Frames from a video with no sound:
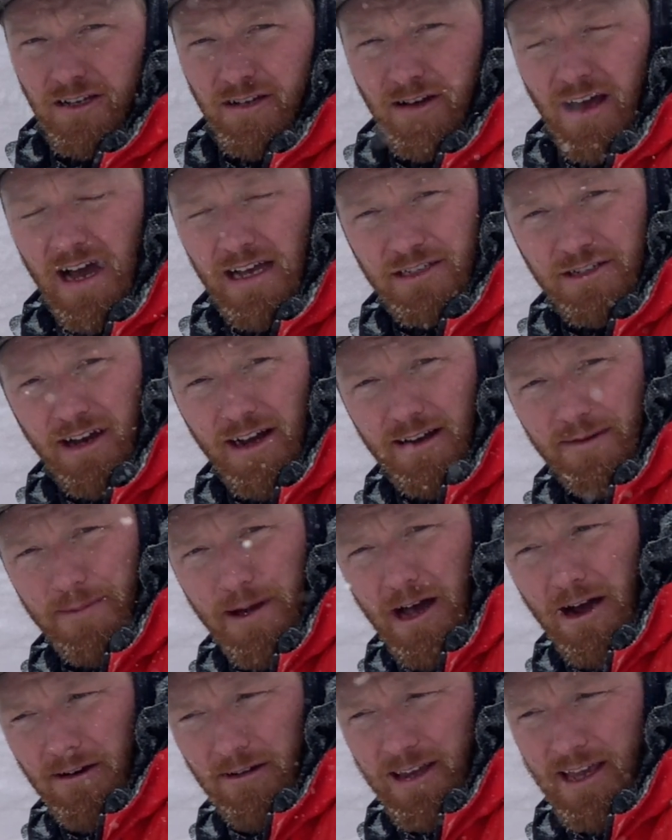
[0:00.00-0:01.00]
As you're out and
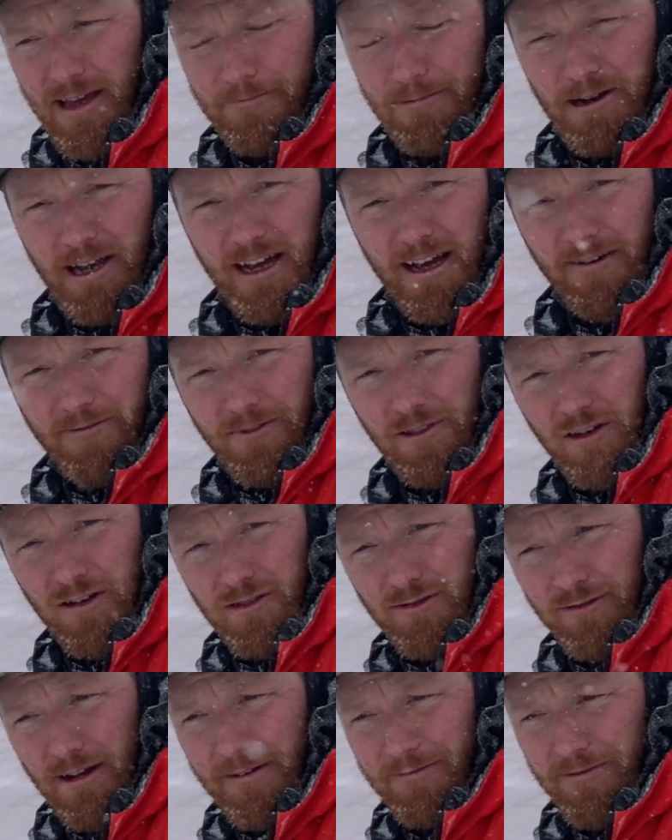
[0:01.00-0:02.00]
about, keep an eye out for
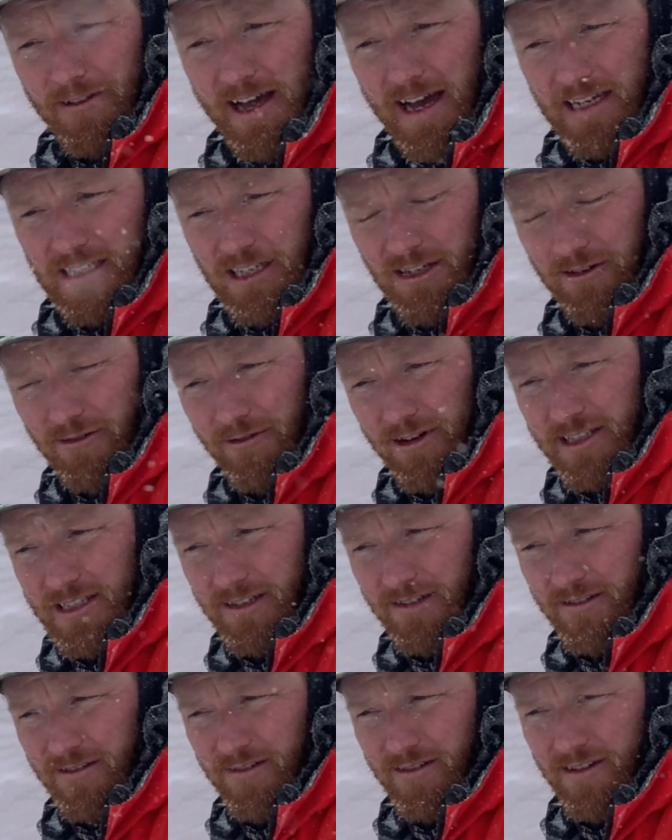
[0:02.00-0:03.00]
those red flags like
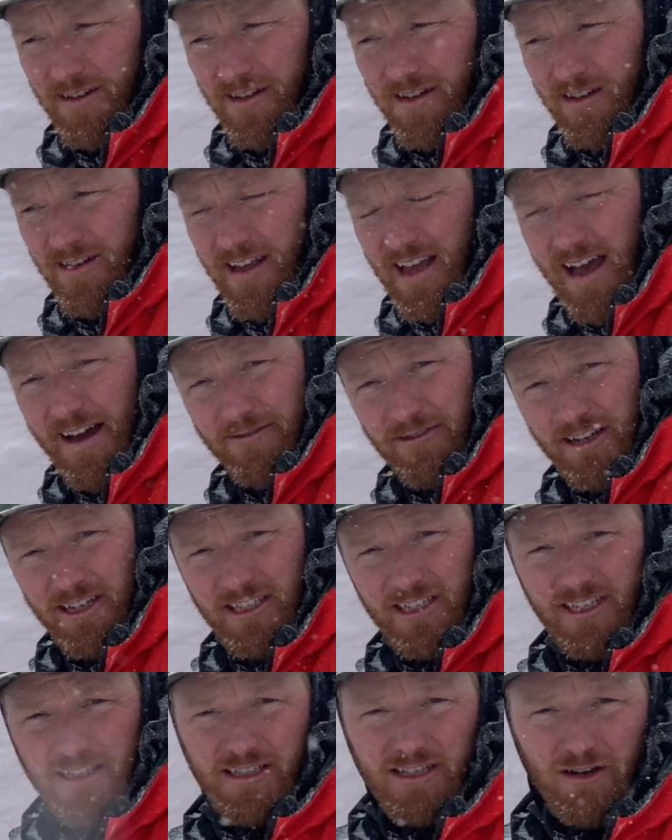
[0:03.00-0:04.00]
recent
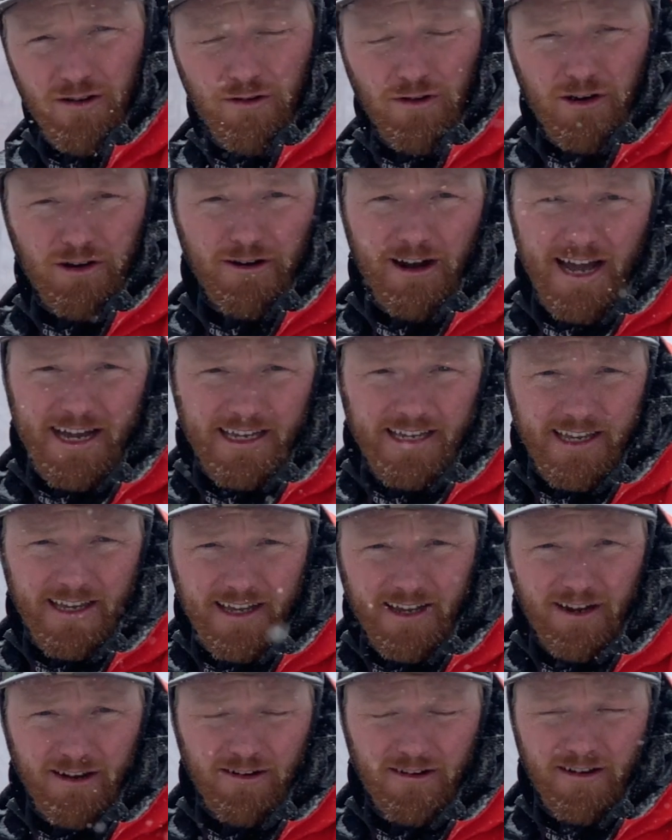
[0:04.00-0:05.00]
avalanches or
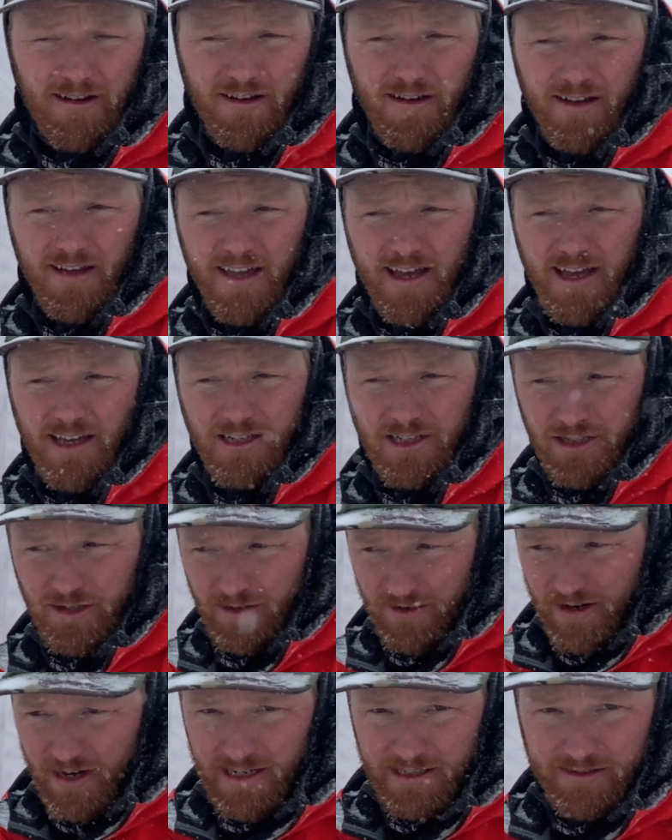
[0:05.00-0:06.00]
cracking and
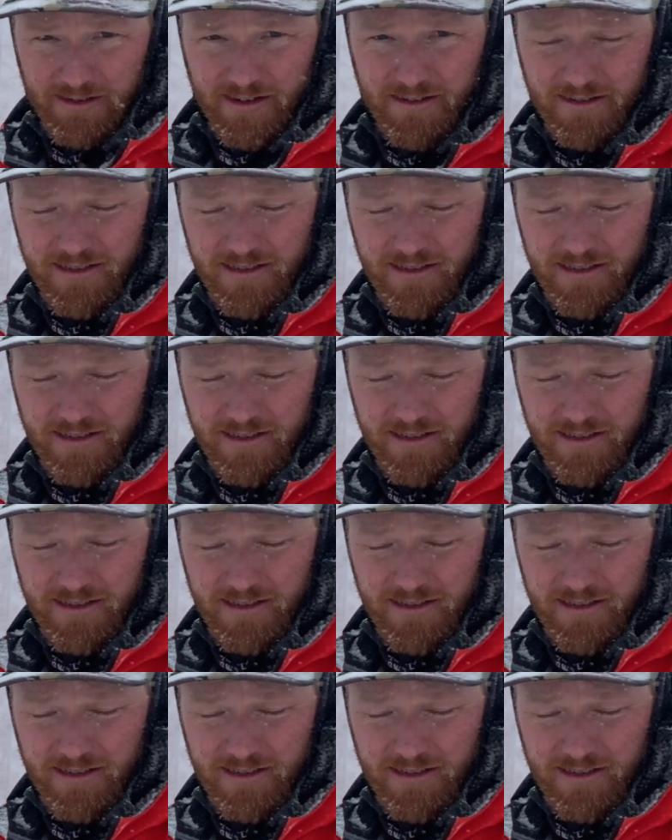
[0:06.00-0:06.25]
shooting cracks around your